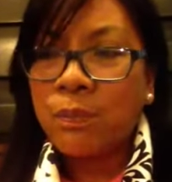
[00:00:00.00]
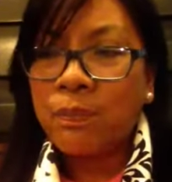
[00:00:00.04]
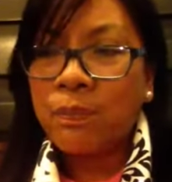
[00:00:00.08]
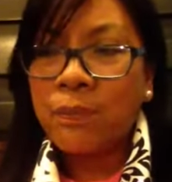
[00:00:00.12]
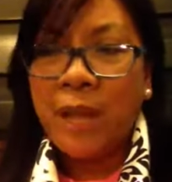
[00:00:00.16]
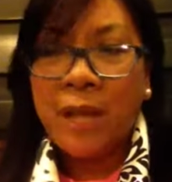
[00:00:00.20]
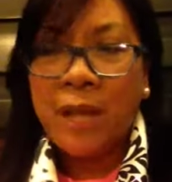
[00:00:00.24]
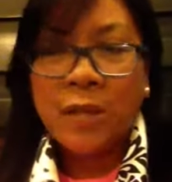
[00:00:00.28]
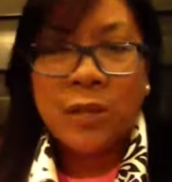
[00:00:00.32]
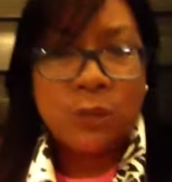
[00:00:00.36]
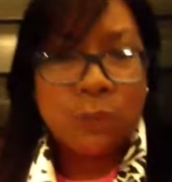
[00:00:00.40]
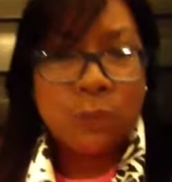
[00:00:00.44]

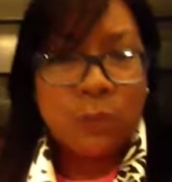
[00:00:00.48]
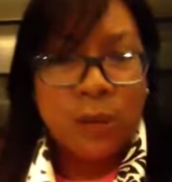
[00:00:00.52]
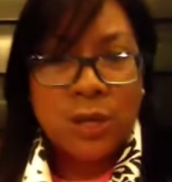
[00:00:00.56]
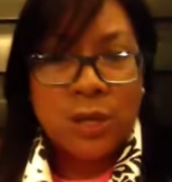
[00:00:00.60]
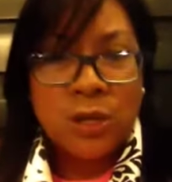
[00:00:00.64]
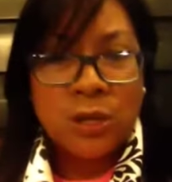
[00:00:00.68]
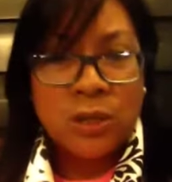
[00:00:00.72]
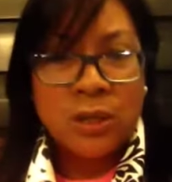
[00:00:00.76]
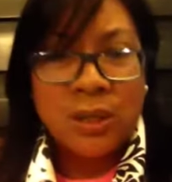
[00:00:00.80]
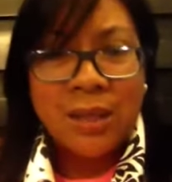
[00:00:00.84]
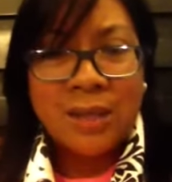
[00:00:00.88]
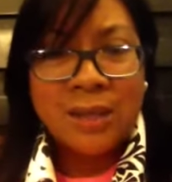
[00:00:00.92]

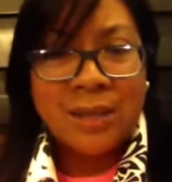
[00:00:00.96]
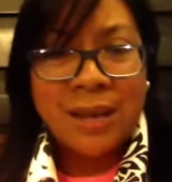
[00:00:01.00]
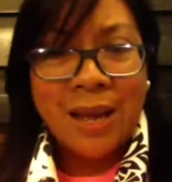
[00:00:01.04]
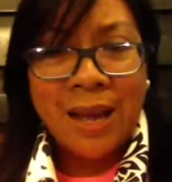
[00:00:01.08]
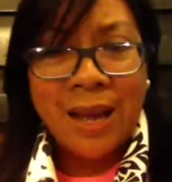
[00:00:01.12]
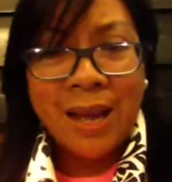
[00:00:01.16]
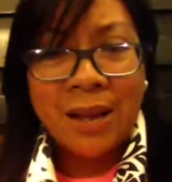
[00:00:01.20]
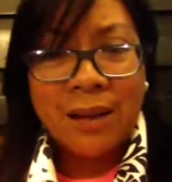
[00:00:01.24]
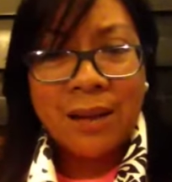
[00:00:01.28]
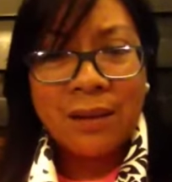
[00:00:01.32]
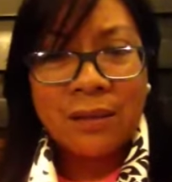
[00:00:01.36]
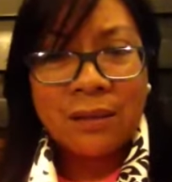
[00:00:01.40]
exacerbation
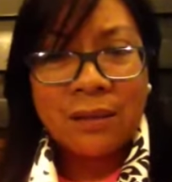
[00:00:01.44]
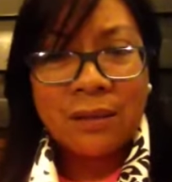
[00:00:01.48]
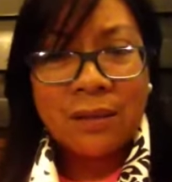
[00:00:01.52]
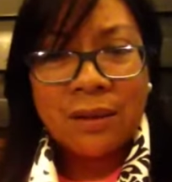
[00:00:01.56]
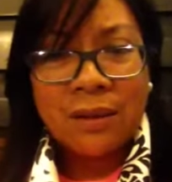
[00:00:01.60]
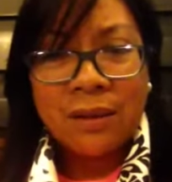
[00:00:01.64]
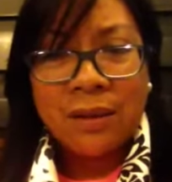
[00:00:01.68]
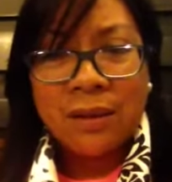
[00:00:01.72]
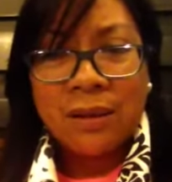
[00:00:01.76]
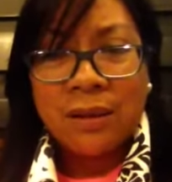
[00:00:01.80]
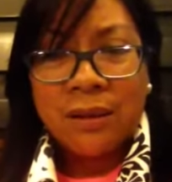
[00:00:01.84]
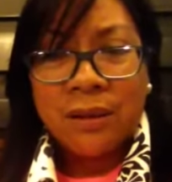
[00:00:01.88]
attack,
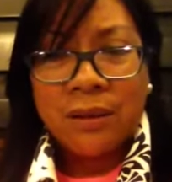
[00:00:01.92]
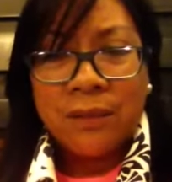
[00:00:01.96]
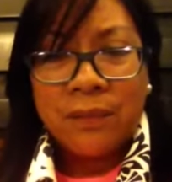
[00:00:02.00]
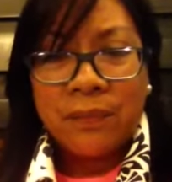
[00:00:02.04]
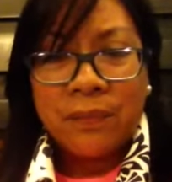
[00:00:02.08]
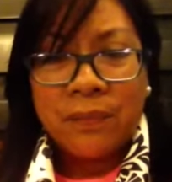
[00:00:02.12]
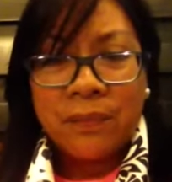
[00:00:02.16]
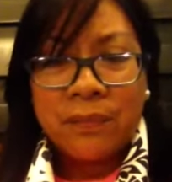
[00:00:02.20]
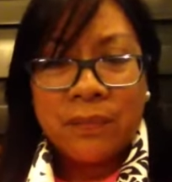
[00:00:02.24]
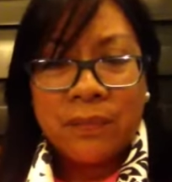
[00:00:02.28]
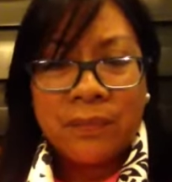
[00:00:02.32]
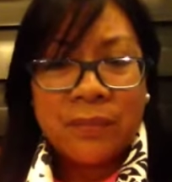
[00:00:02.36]

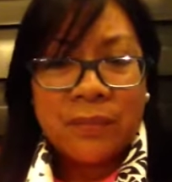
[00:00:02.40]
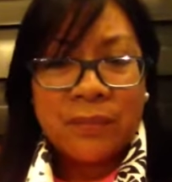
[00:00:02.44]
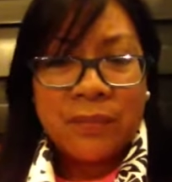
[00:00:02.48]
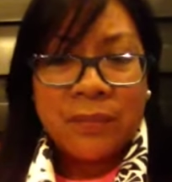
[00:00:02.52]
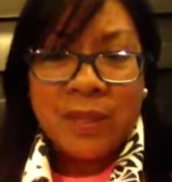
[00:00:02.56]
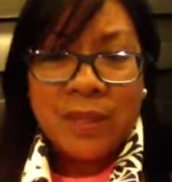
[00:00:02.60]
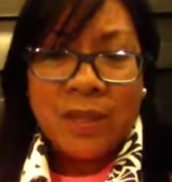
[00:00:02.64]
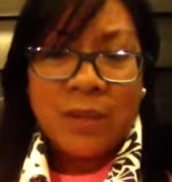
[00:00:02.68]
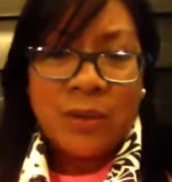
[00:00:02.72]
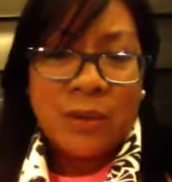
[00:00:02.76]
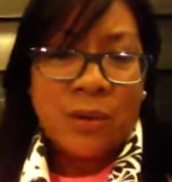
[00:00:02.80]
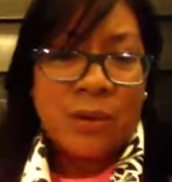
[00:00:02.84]

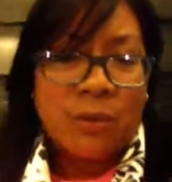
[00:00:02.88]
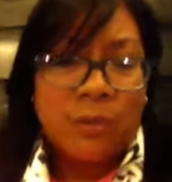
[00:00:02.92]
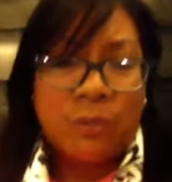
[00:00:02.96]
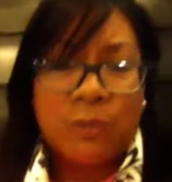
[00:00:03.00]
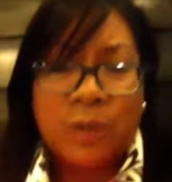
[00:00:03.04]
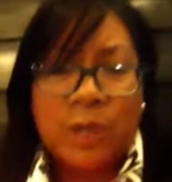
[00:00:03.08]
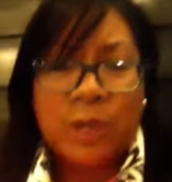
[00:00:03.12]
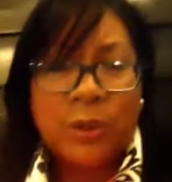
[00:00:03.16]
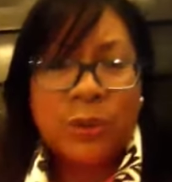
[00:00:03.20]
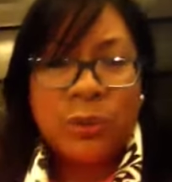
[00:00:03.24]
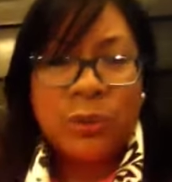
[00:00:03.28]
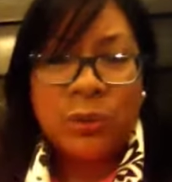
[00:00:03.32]
we
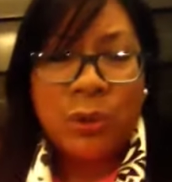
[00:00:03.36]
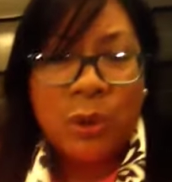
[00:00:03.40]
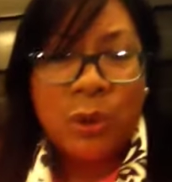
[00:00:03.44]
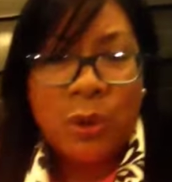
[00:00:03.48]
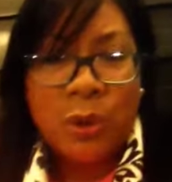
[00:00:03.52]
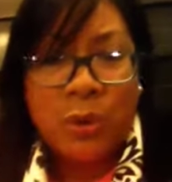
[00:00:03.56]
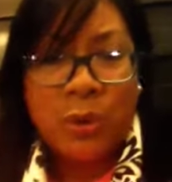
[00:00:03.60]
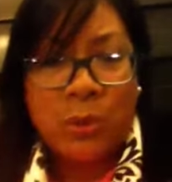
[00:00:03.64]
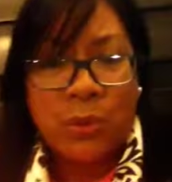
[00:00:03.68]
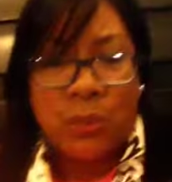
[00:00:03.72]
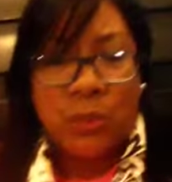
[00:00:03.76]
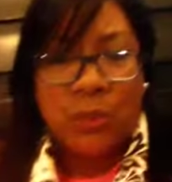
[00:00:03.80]
don't
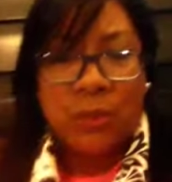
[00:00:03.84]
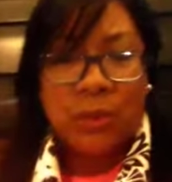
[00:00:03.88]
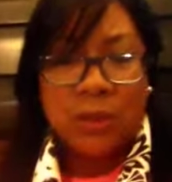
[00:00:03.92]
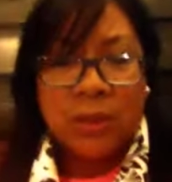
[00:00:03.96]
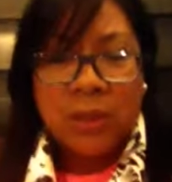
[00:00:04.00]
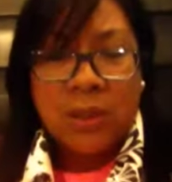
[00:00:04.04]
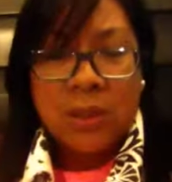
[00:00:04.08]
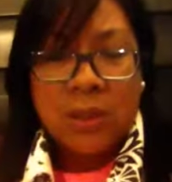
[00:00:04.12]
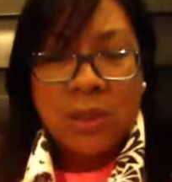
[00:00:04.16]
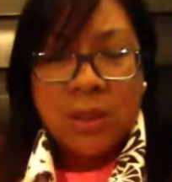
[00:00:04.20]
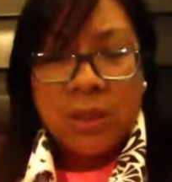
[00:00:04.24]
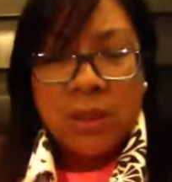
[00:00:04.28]
know.
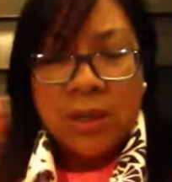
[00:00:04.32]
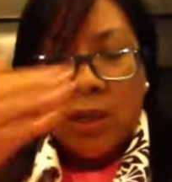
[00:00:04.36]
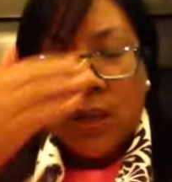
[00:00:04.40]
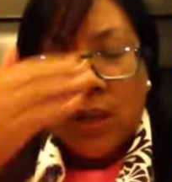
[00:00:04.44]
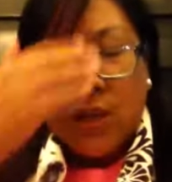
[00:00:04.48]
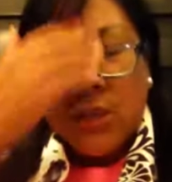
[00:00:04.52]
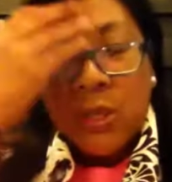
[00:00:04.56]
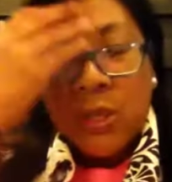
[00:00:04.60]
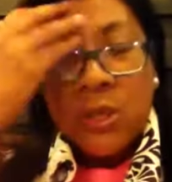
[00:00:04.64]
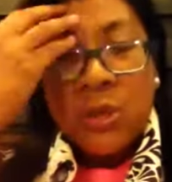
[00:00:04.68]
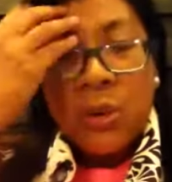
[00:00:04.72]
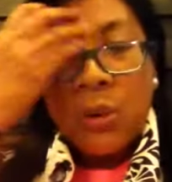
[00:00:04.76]

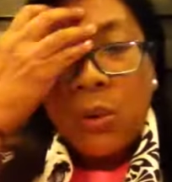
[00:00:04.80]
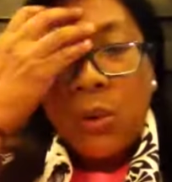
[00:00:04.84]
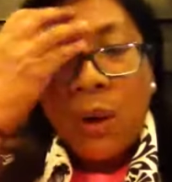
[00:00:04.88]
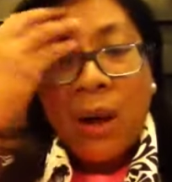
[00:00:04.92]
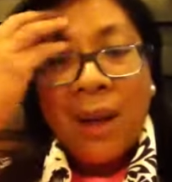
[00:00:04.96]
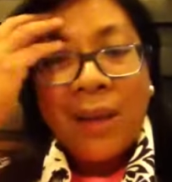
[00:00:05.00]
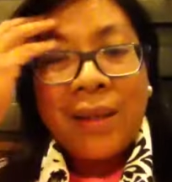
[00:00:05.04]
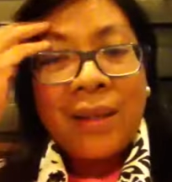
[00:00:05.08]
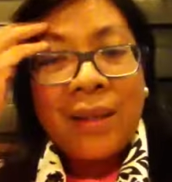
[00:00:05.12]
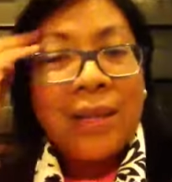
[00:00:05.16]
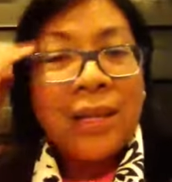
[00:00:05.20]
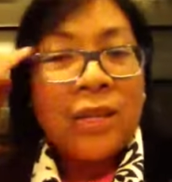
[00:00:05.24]
So
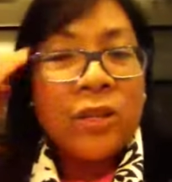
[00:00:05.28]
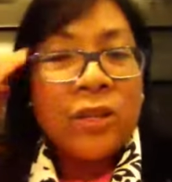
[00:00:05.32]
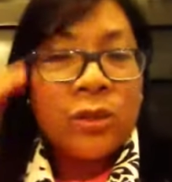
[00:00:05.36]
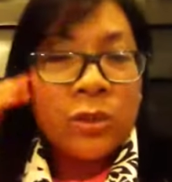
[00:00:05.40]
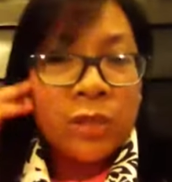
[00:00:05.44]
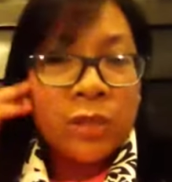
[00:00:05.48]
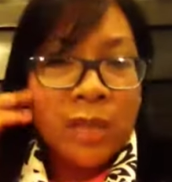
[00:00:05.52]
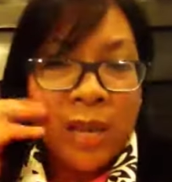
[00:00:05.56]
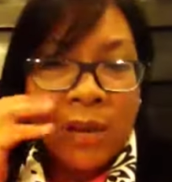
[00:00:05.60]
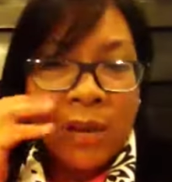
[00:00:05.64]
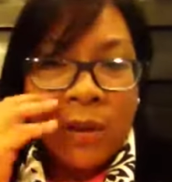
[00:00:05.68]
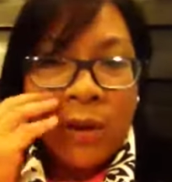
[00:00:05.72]
I need your
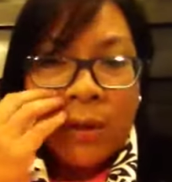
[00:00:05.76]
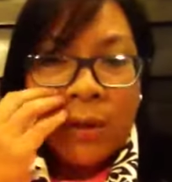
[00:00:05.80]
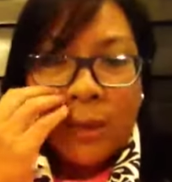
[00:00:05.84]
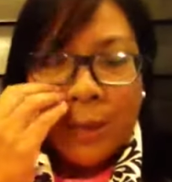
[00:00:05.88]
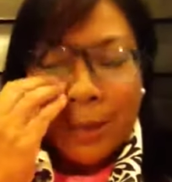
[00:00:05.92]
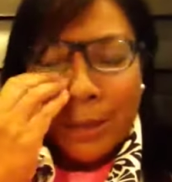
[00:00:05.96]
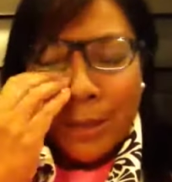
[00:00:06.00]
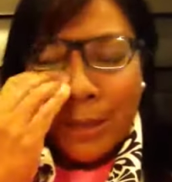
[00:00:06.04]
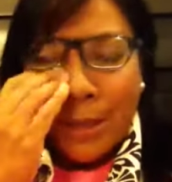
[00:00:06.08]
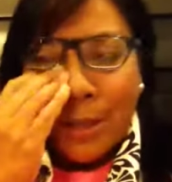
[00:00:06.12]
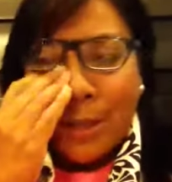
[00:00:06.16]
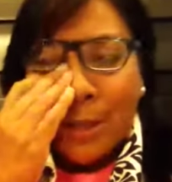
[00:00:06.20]
take on
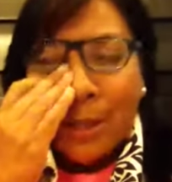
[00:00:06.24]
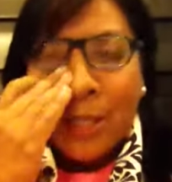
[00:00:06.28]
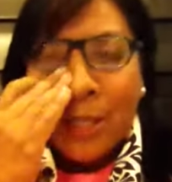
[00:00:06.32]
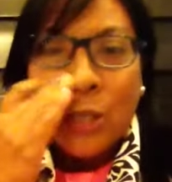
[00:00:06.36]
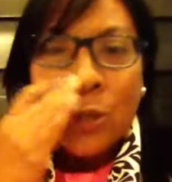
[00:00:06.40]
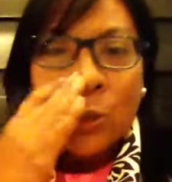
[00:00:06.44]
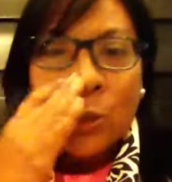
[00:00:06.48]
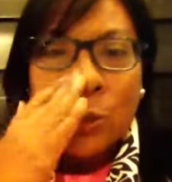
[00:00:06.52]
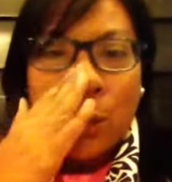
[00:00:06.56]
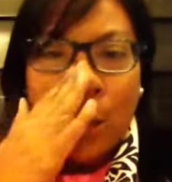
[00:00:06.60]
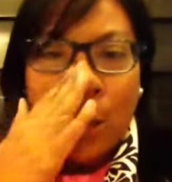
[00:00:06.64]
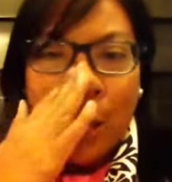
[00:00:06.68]
this. I
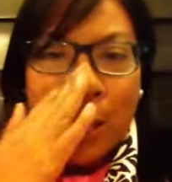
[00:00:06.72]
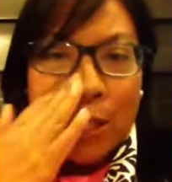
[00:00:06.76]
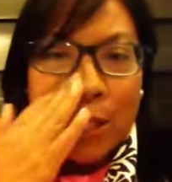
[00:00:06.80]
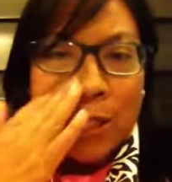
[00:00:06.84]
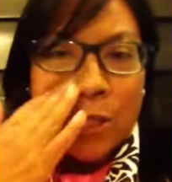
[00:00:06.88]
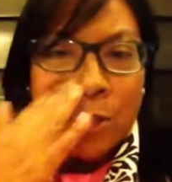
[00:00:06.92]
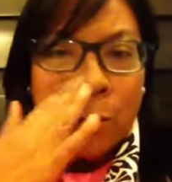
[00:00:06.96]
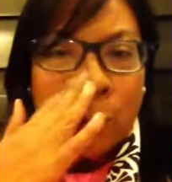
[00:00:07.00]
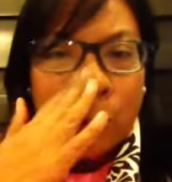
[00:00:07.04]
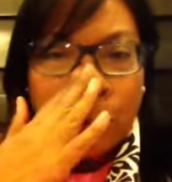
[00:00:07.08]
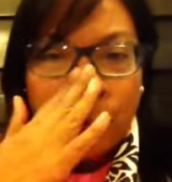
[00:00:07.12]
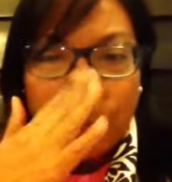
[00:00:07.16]
need you guys
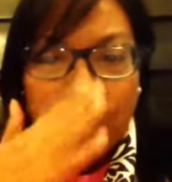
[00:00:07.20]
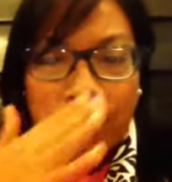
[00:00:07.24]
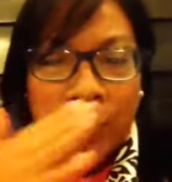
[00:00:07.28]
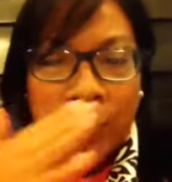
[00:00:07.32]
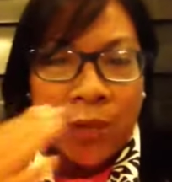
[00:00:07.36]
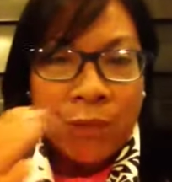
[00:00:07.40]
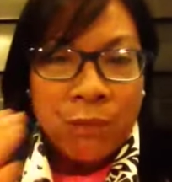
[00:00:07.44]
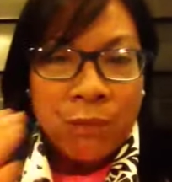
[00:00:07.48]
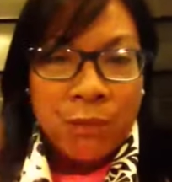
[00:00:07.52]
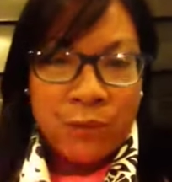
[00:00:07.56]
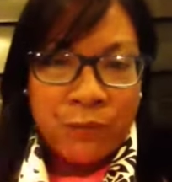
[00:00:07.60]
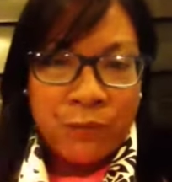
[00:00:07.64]
to
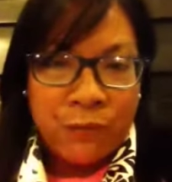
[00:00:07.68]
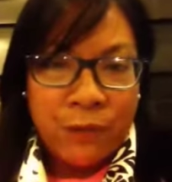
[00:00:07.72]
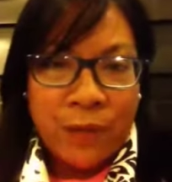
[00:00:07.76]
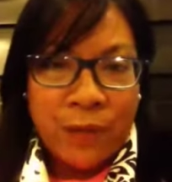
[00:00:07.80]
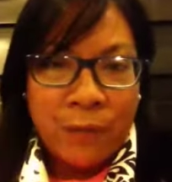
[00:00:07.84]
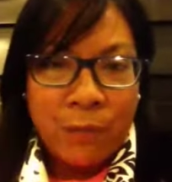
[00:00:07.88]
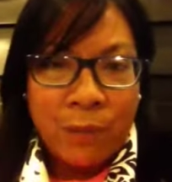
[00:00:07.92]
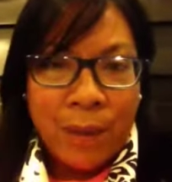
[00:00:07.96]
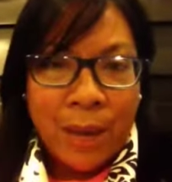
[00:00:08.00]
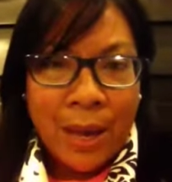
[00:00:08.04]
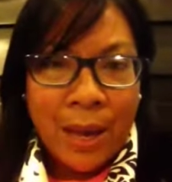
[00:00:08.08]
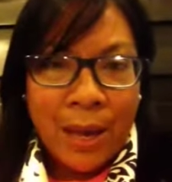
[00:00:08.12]
give me
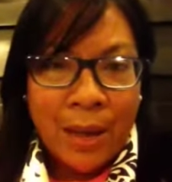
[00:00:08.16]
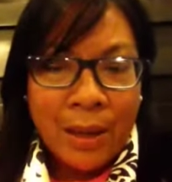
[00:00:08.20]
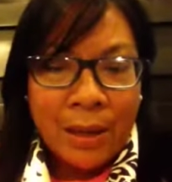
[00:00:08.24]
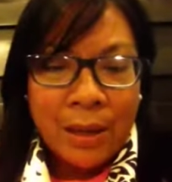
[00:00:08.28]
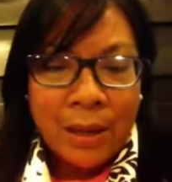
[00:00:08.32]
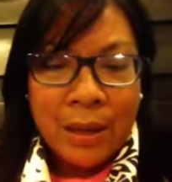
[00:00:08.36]
feedback.